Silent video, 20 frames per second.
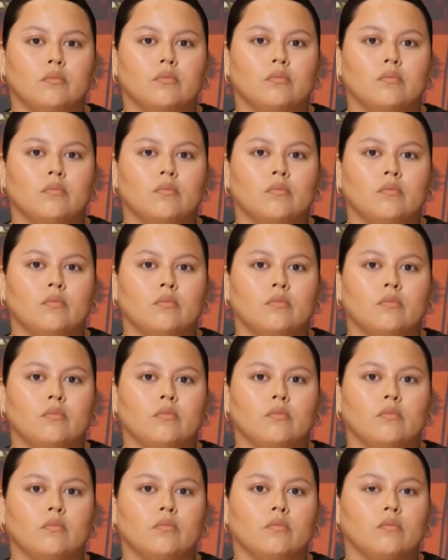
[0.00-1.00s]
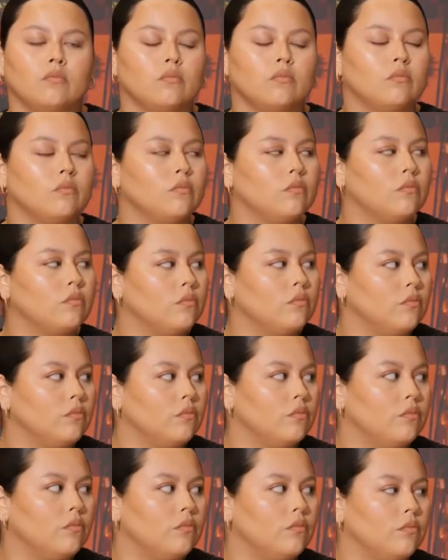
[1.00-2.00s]

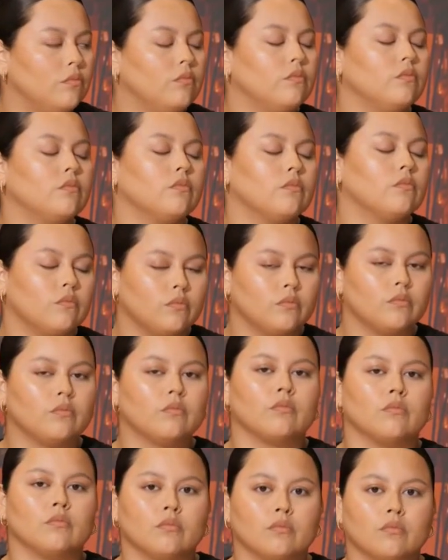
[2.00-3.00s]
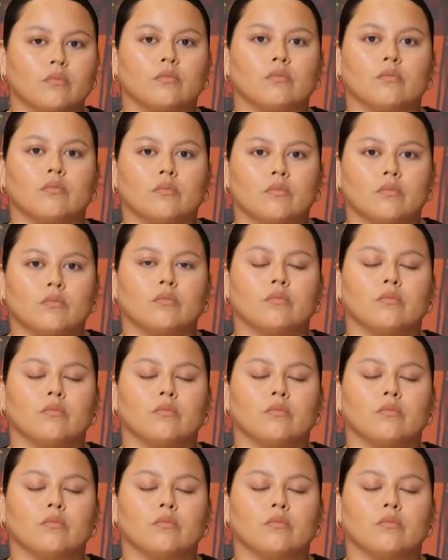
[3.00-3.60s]
(not speaking)